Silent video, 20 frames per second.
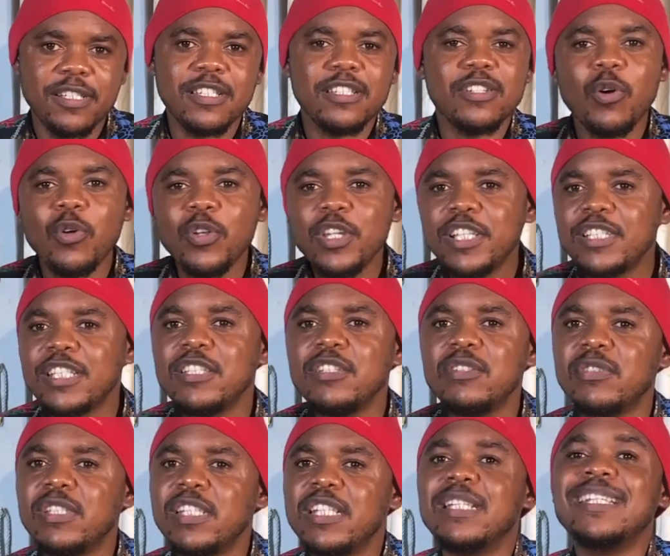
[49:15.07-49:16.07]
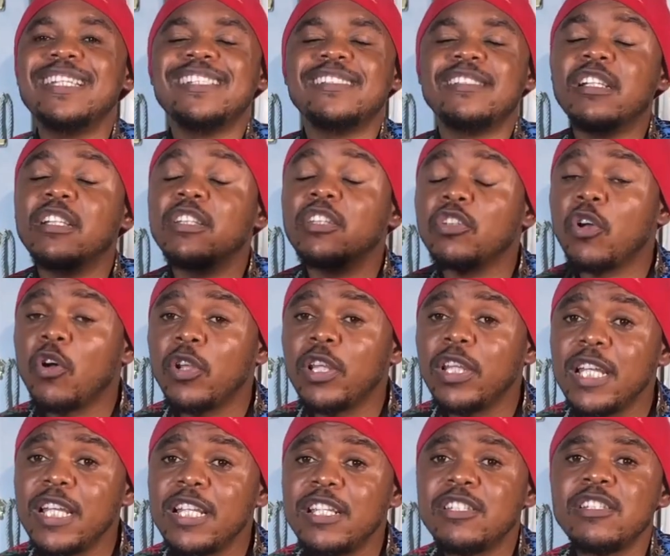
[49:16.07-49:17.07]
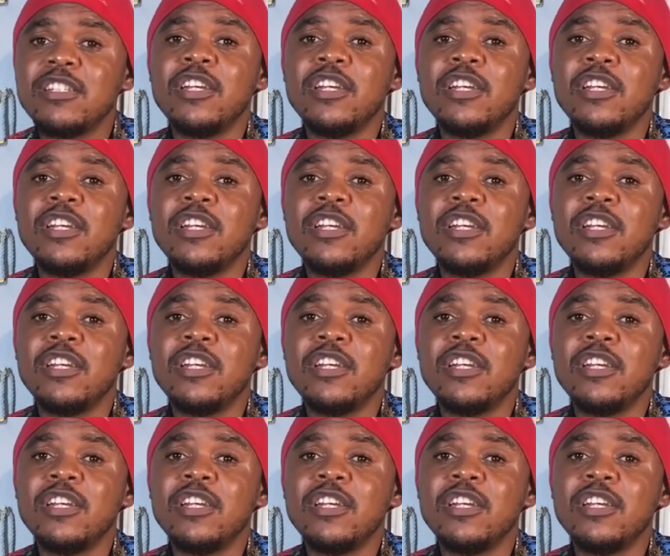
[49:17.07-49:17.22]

The only thing you need is the knowledge